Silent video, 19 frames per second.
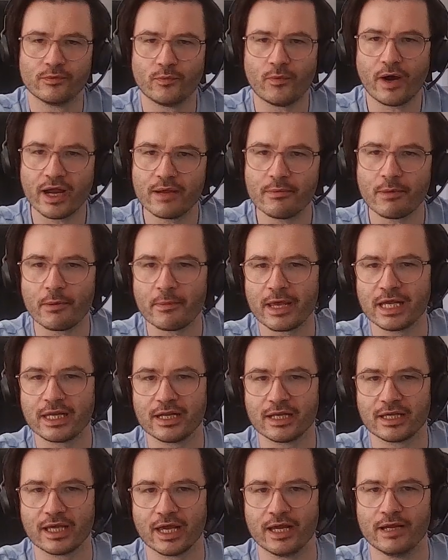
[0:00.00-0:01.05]
am I making
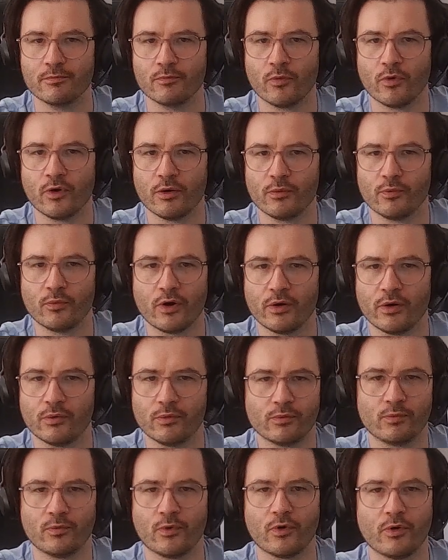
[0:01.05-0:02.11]
a game?
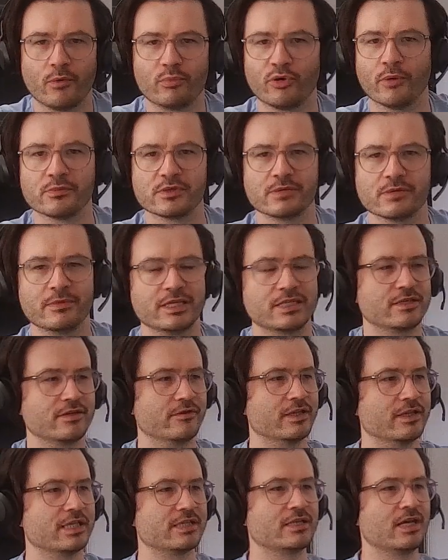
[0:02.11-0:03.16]
What prompted me to do
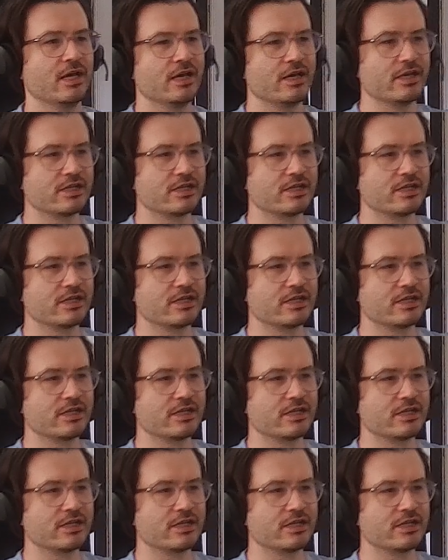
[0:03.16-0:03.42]
this?